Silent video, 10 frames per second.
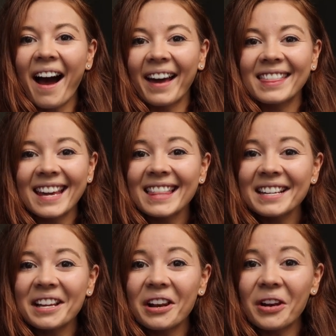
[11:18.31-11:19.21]
I think
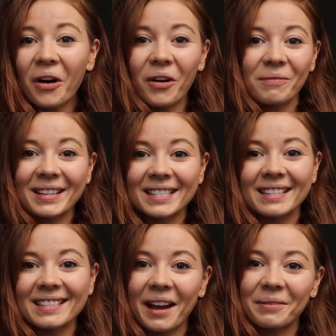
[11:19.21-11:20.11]
there's a lot of
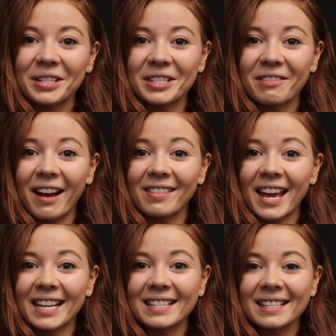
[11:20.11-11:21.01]
misconceptions around
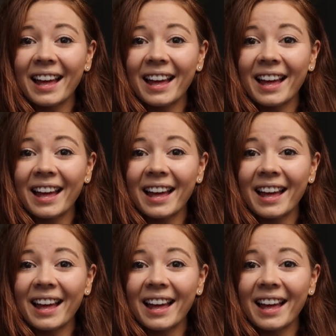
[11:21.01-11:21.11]
this.